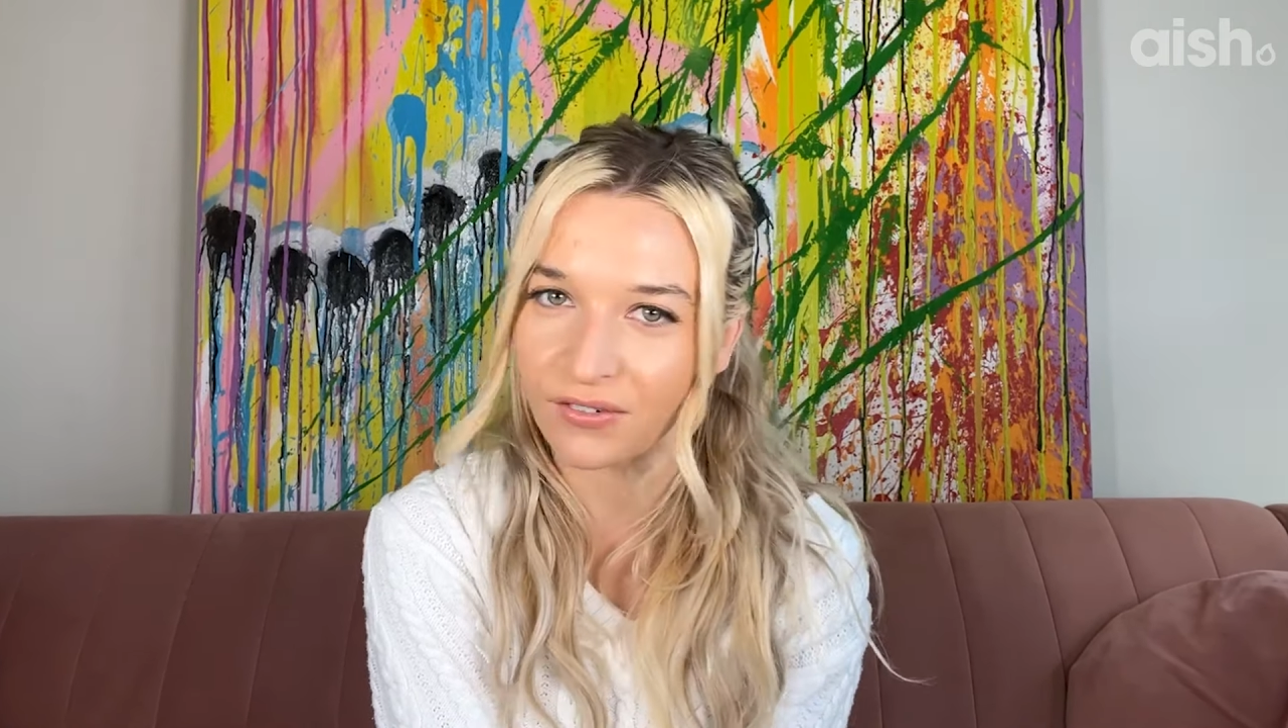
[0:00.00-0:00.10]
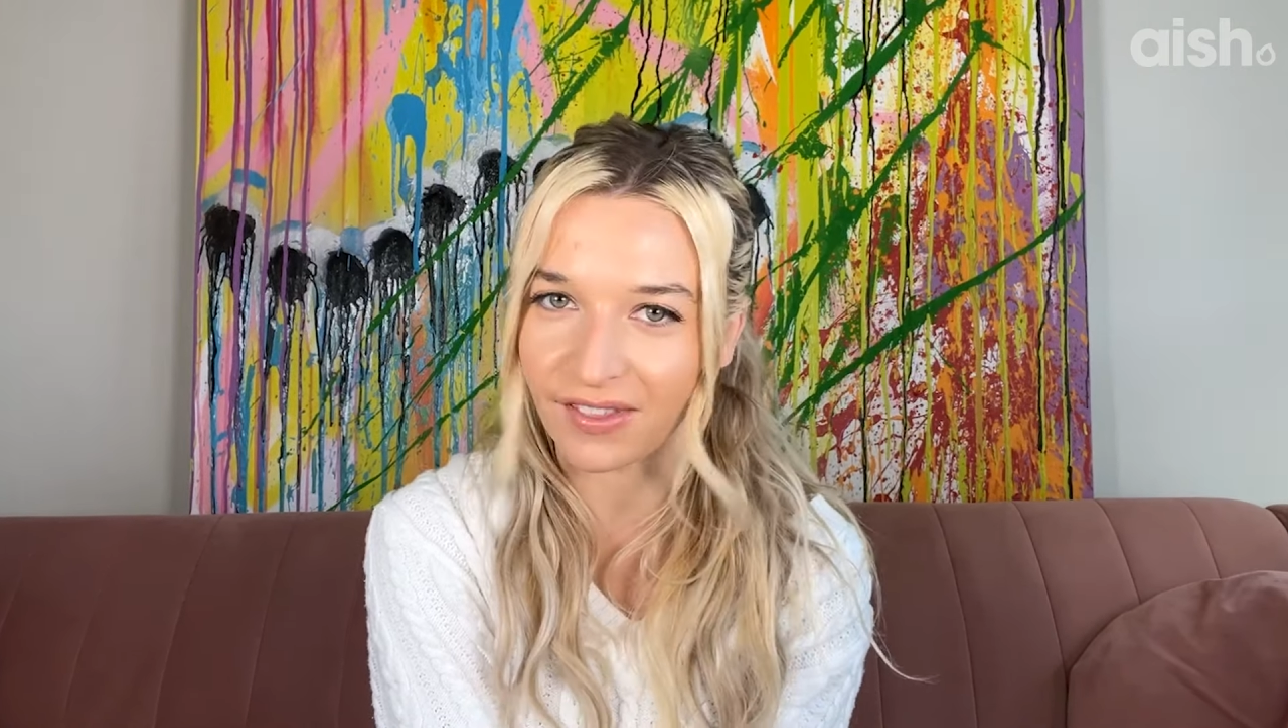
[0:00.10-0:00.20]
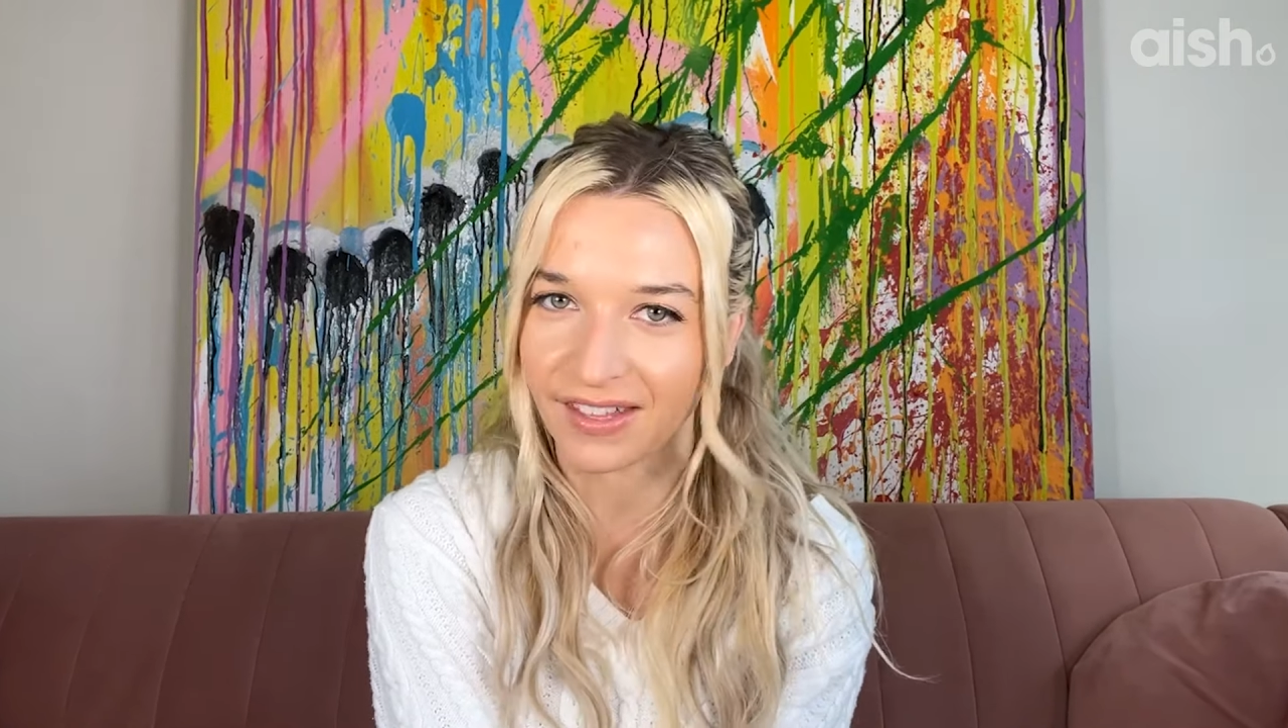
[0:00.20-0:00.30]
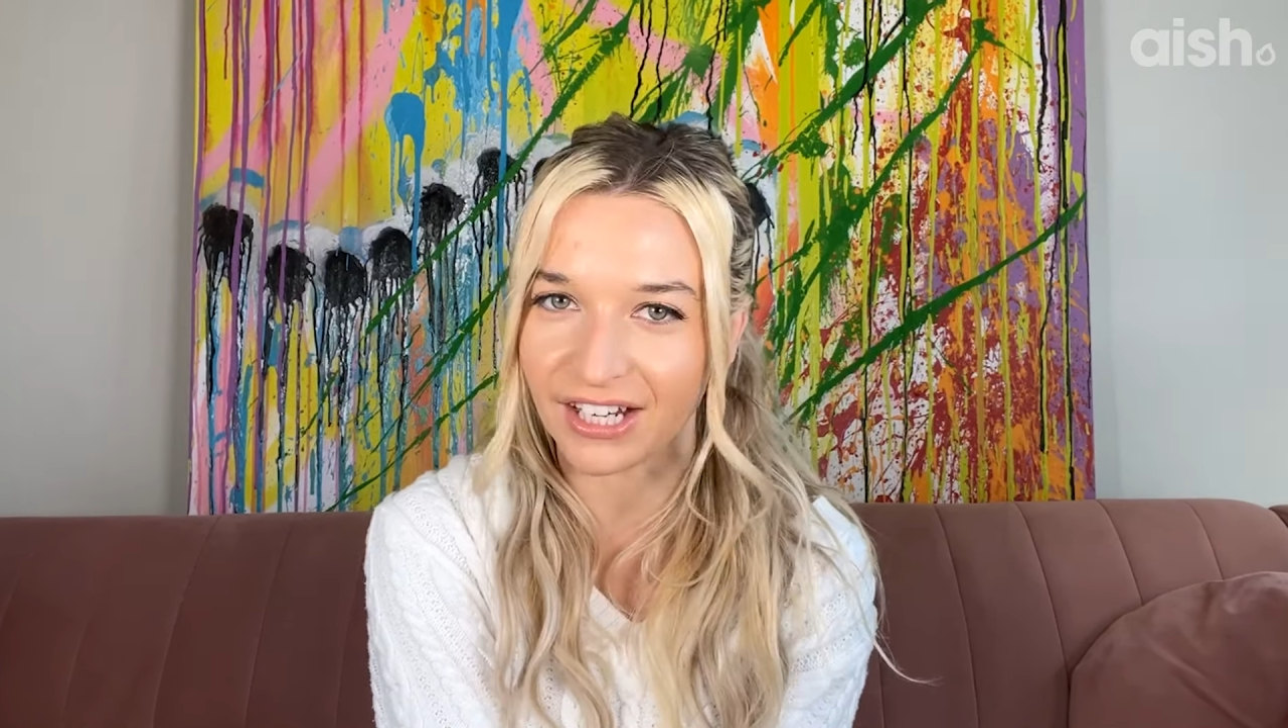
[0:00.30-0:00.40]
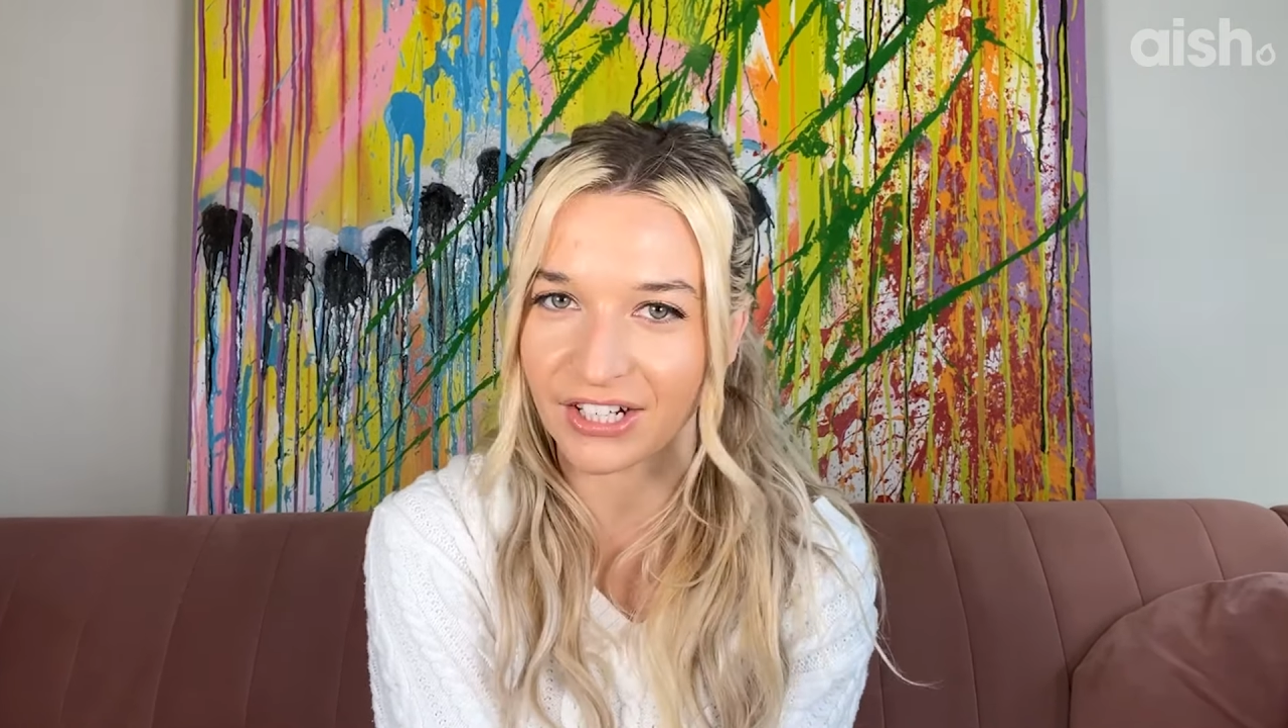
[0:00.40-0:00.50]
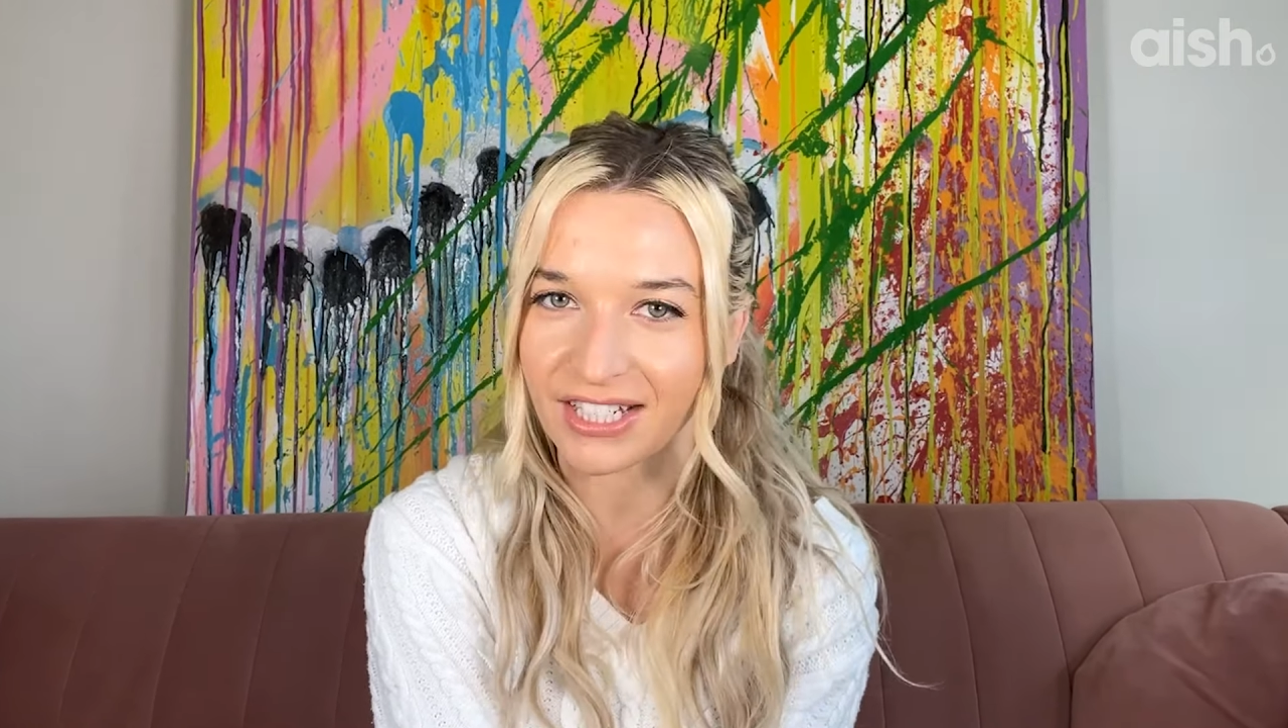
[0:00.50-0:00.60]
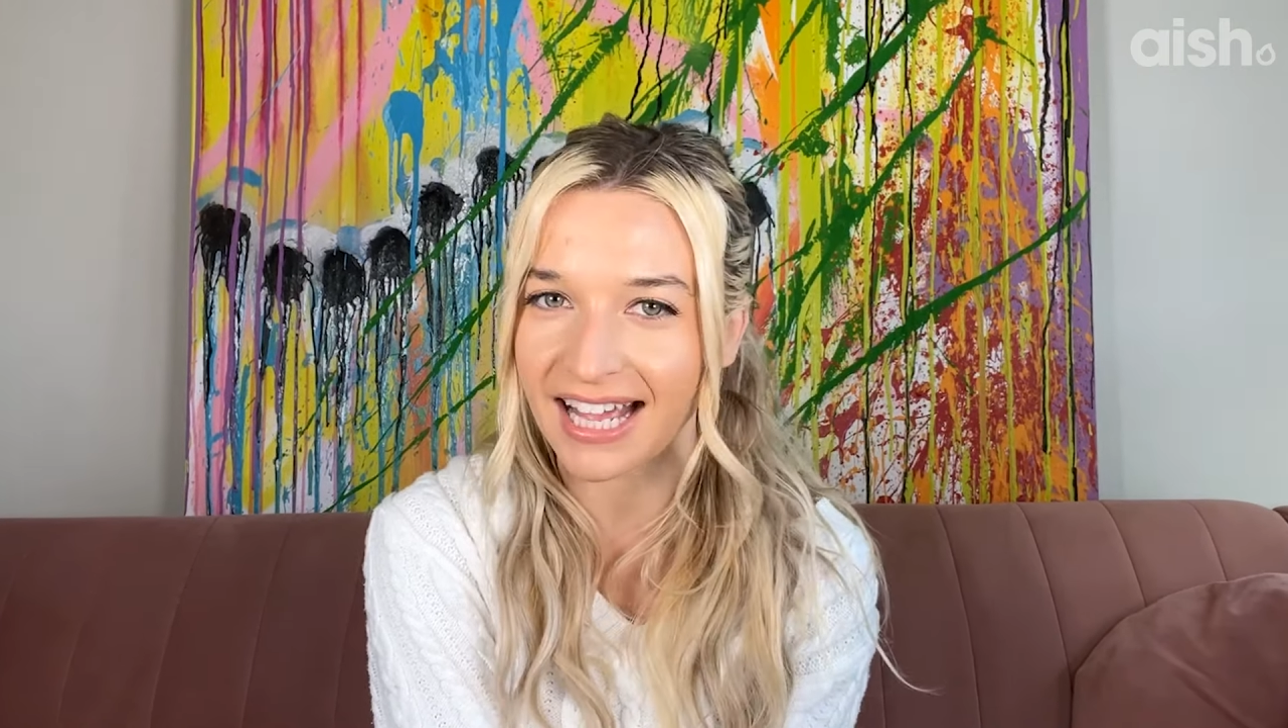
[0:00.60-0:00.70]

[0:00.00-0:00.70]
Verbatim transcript: over the years,